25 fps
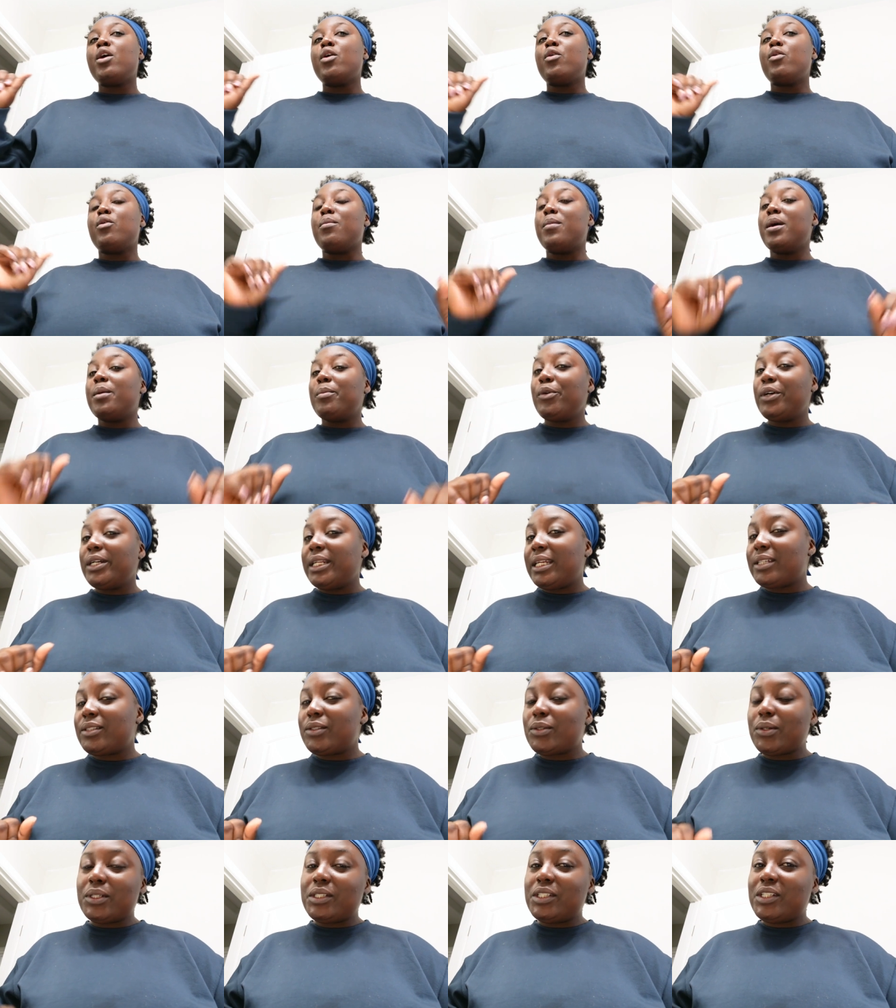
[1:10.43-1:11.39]
Remember when I
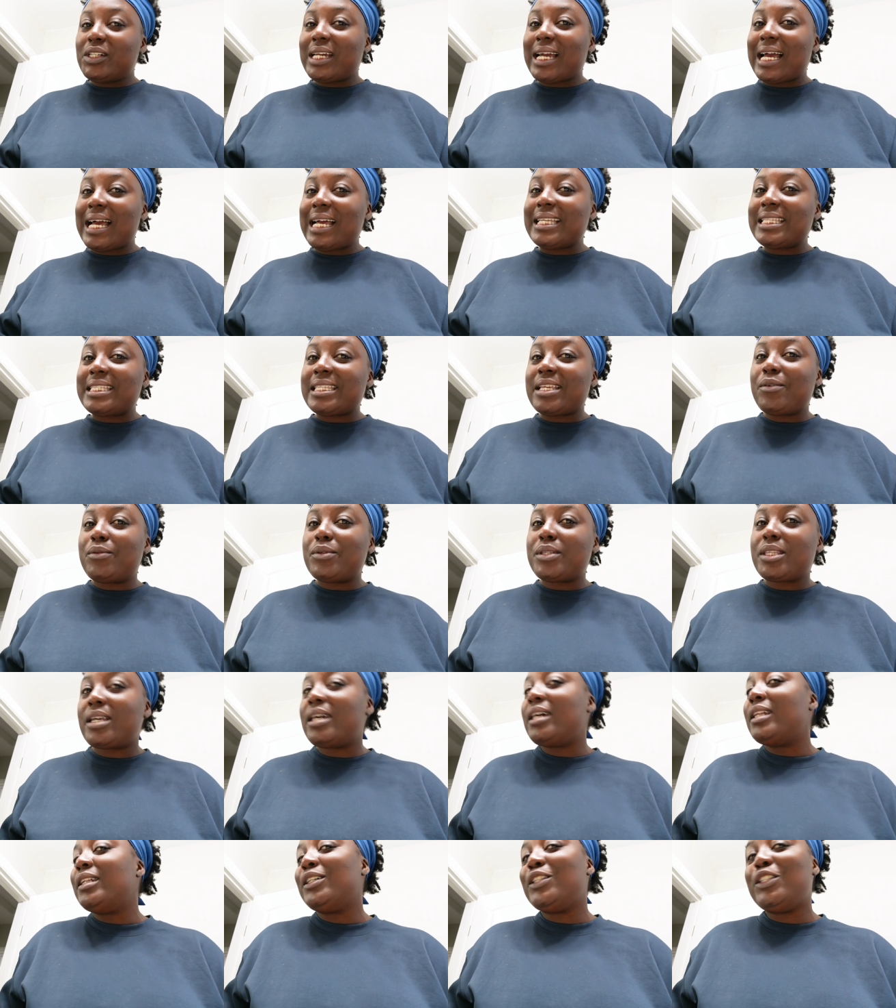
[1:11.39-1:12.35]
told you guys I was
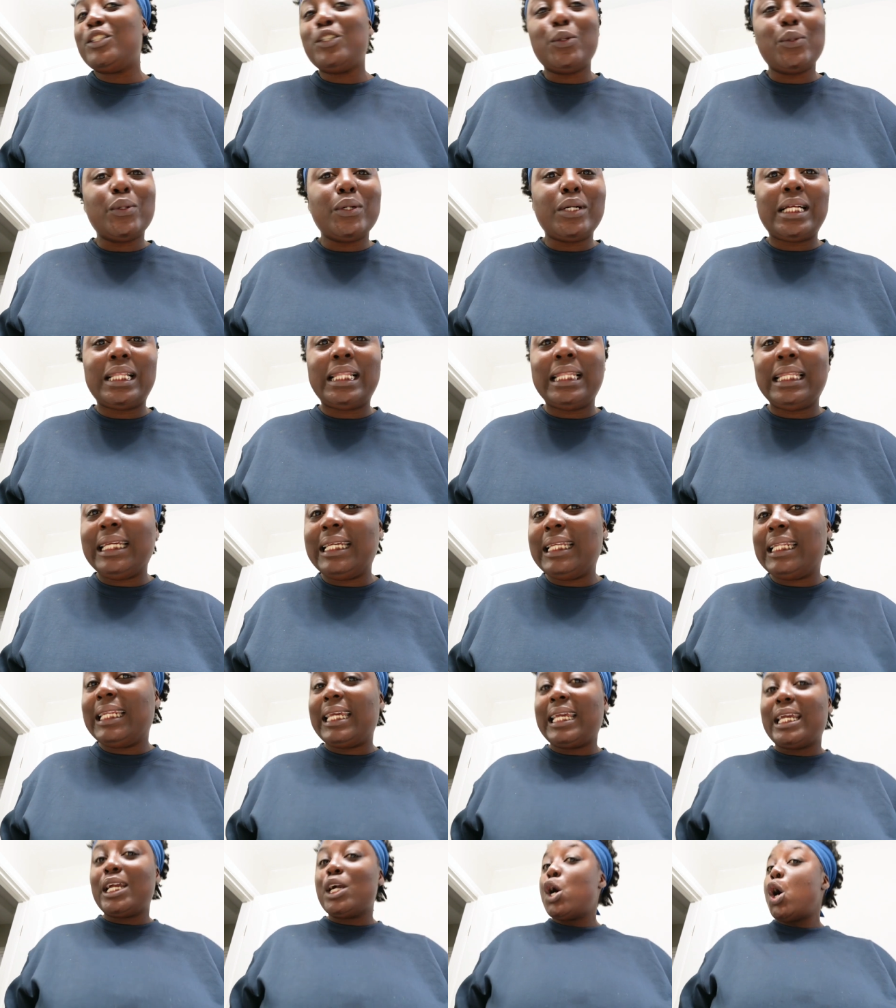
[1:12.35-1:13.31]
gonna do
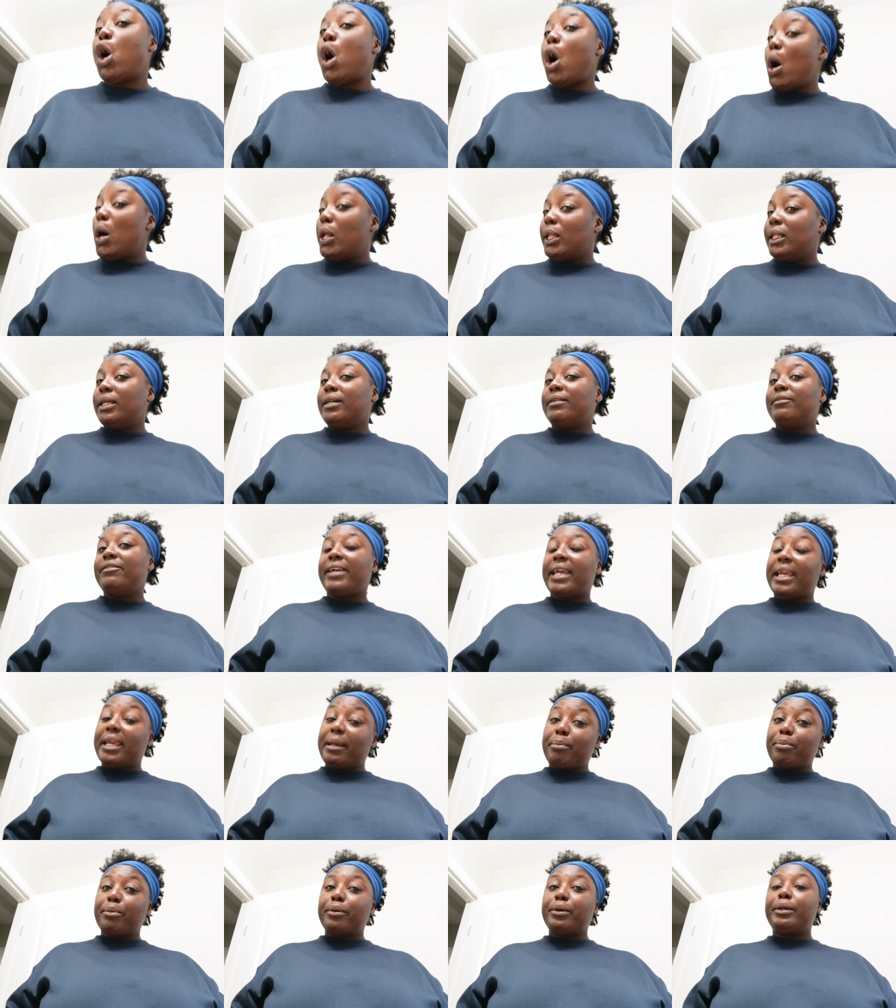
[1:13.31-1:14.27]
cleaning all of
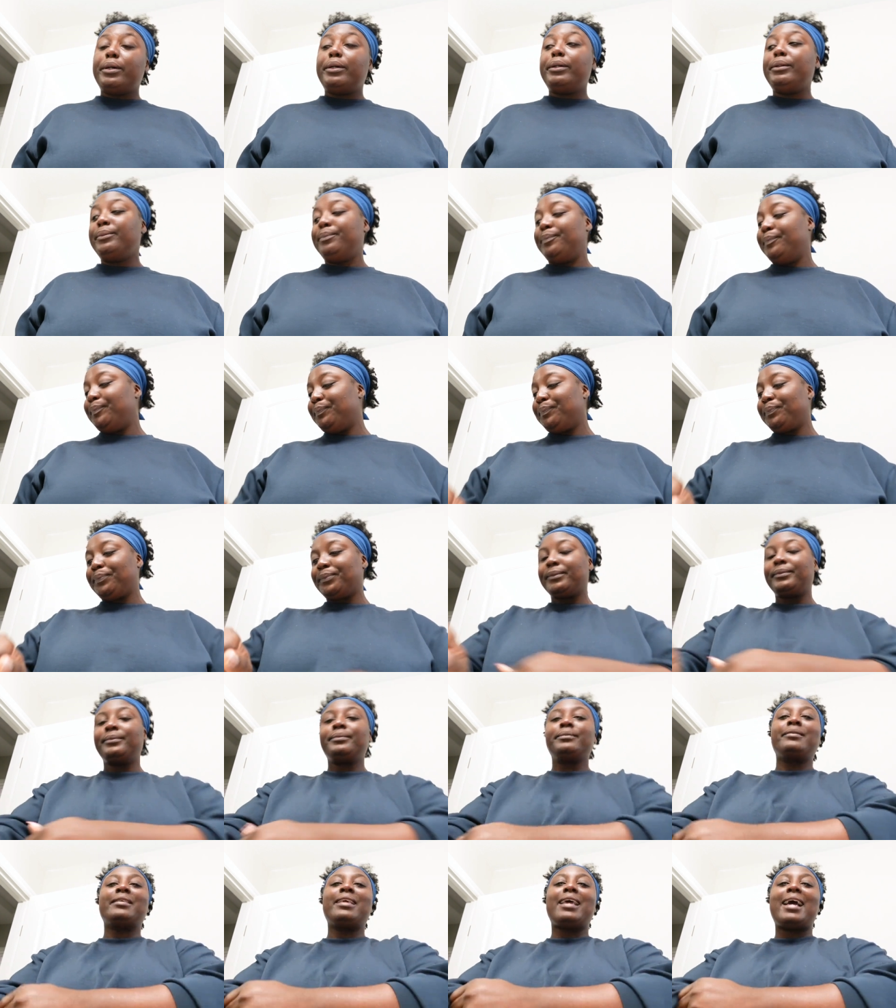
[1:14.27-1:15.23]
April?
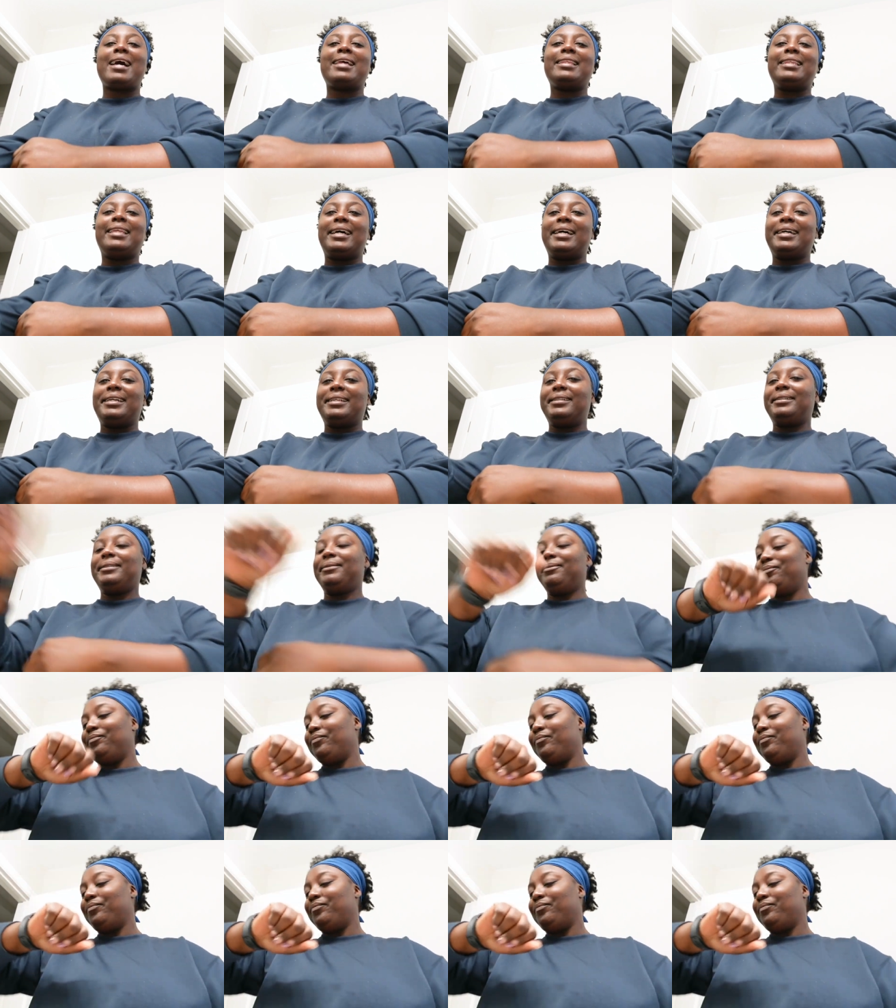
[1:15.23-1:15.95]
I lied.